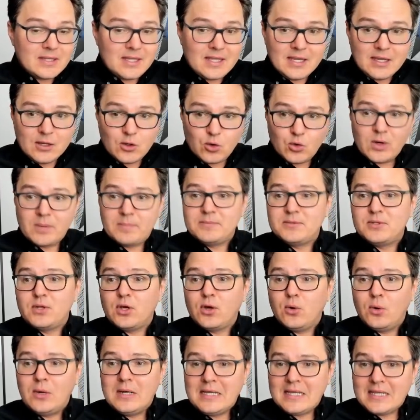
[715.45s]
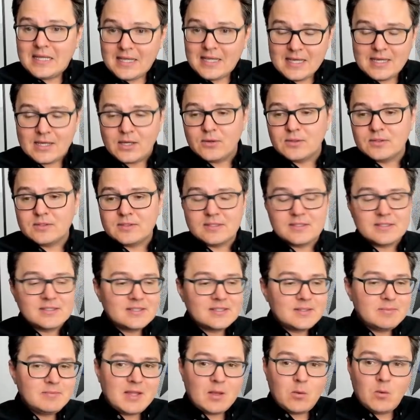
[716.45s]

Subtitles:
the crypto ecosystem.